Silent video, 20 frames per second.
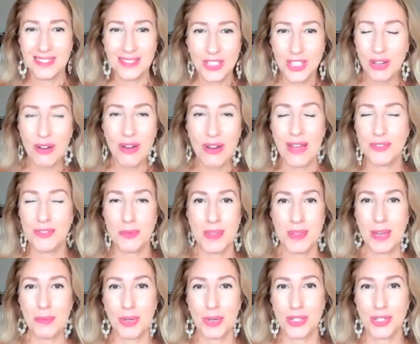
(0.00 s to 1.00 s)
You don't have to be
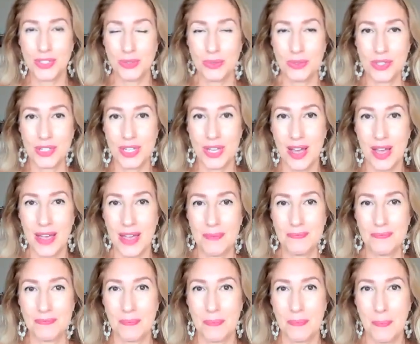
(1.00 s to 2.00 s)
that person all the
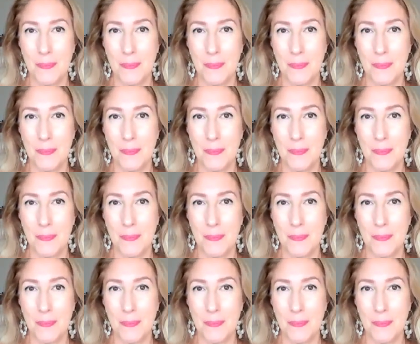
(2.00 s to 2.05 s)
time.